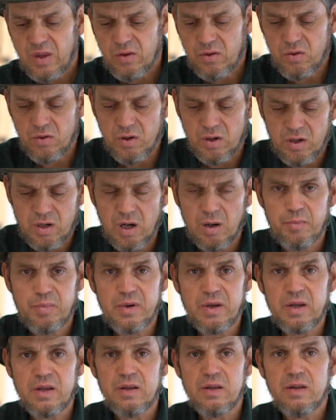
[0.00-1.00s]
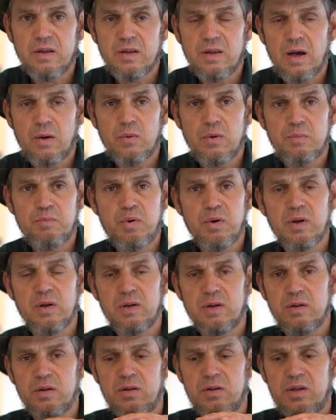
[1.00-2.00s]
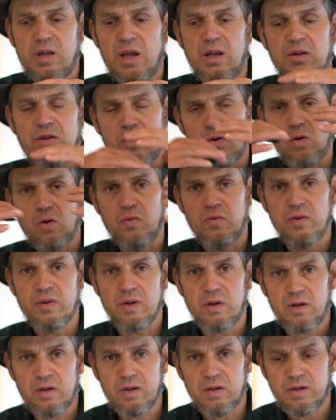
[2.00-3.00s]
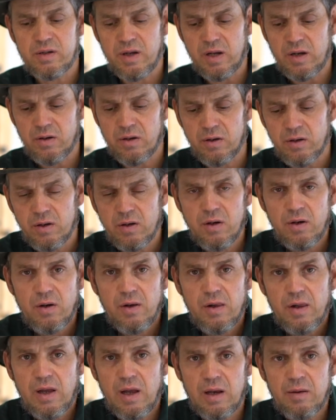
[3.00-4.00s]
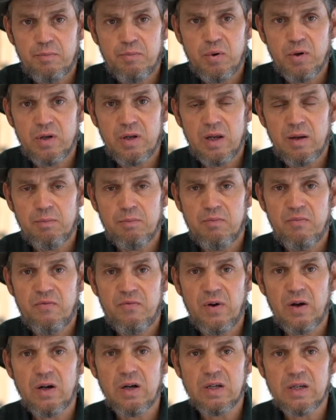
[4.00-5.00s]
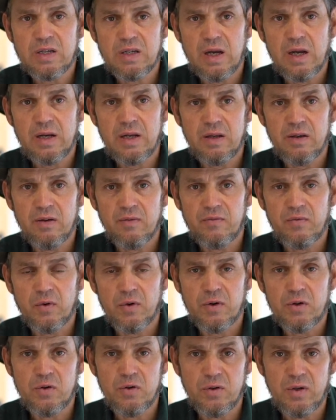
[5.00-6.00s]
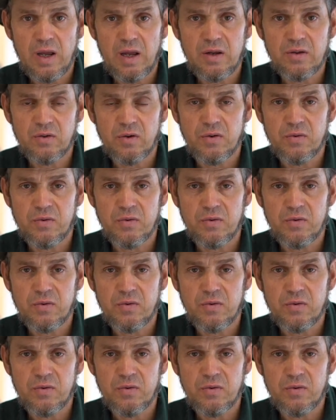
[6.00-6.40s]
to a company that would put a tent over the container and put a fungicide in it for 2 days or